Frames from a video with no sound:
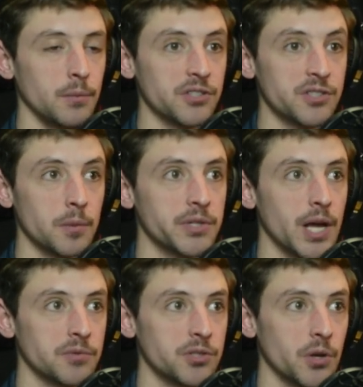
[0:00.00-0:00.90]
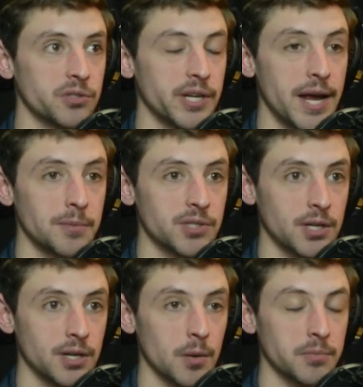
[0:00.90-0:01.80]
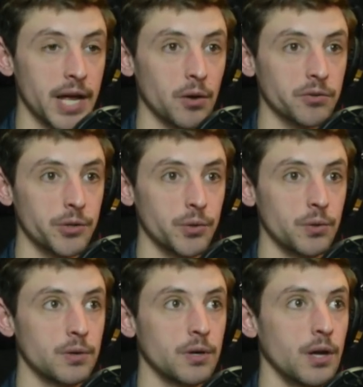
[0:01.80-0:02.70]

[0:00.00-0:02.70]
Because sometimes those games can come down to